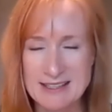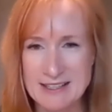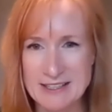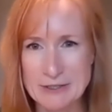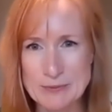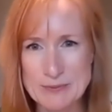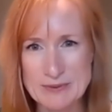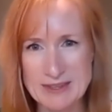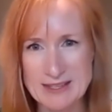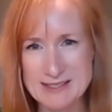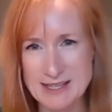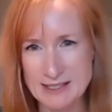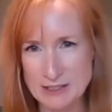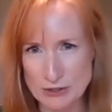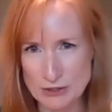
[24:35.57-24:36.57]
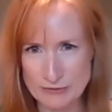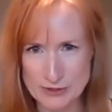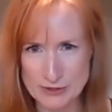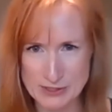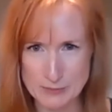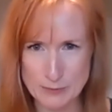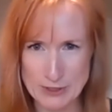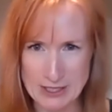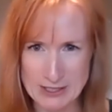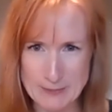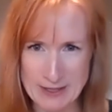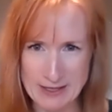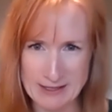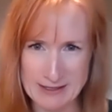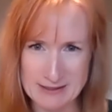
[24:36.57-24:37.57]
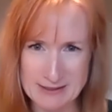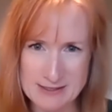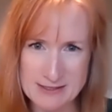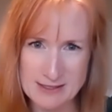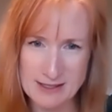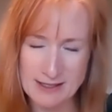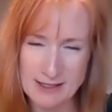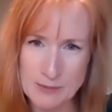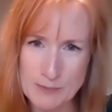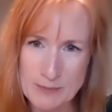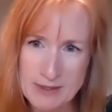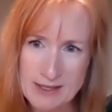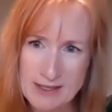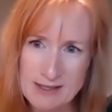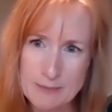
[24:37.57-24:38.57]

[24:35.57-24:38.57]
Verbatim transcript: you know, things like universal broadband, um, yeah.